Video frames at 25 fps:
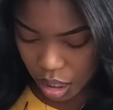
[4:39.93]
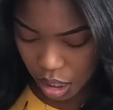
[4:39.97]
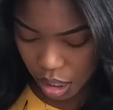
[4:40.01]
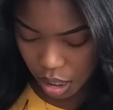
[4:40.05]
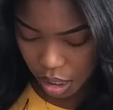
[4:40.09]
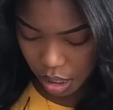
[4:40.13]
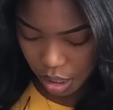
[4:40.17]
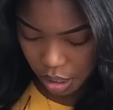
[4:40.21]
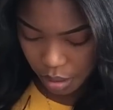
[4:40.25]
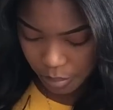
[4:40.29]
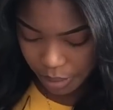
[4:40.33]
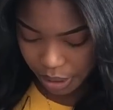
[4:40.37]

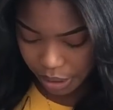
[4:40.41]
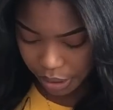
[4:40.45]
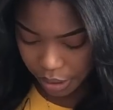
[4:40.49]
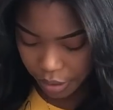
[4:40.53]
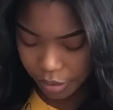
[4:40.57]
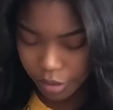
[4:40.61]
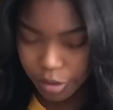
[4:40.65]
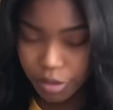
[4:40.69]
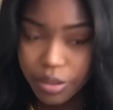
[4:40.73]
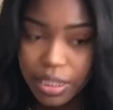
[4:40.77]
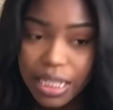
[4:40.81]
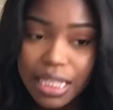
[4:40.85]
Um,
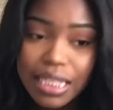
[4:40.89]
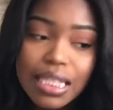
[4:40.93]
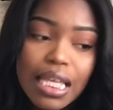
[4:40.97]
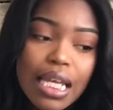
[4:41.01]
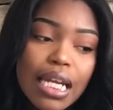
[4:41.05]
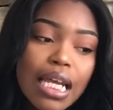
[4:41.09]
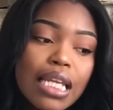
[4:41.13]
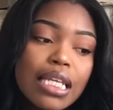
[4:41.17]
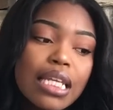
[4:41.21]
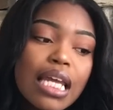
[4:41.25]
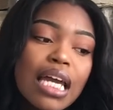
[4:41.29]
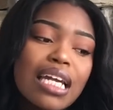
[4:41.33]
another thing that
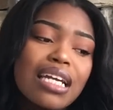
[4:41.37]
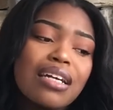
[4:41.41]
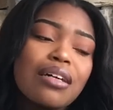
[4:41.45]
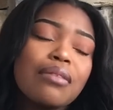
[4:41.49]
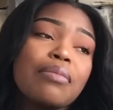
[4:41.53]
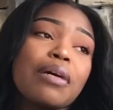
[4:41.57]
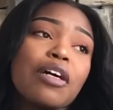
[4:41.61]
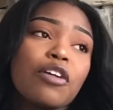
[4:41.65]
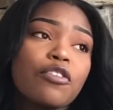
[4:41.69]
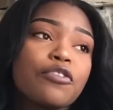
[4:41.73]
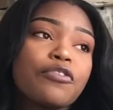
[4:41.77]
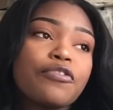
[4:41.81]
I like
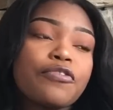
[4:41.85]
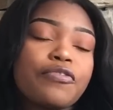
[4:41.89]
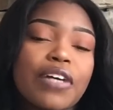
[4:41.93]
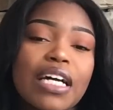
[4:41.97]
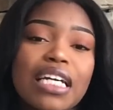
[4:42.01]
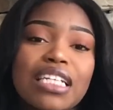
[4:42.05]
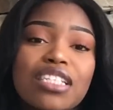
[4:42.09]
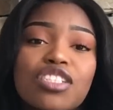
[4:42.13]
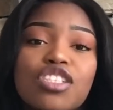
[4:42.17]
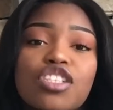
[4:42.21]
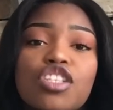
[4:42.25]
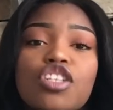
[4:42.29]
about
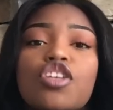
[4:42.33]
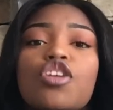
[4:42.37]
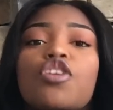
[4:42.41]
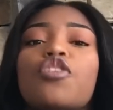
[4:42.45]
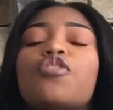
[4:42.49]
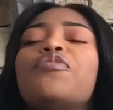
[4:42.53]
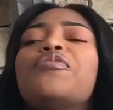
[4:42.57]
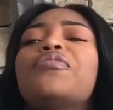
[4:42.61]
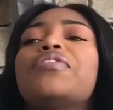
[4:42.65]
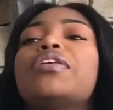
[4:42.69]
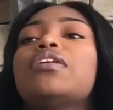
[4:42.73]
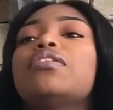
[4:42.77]
Fashion
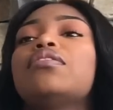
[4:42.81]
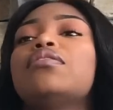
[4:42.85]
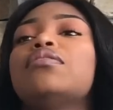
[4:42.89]
Nova